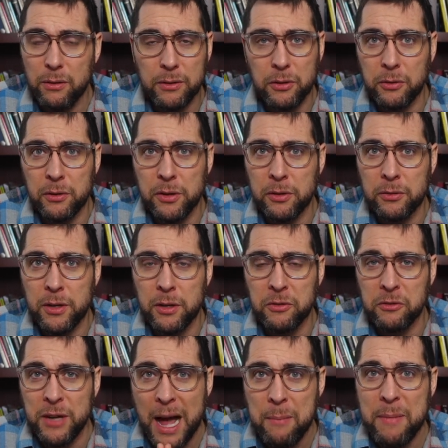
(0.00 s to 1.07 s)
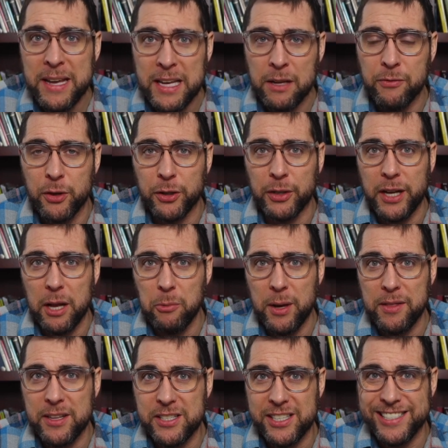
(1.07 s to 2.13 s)
You're, you're, you're not making very good headway.
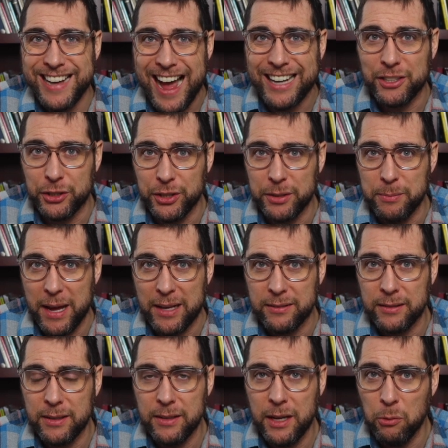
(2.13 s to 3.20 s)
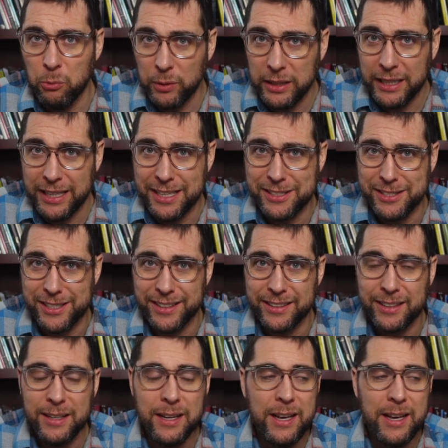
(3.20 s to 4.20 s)
This is not good, man. It really isn't.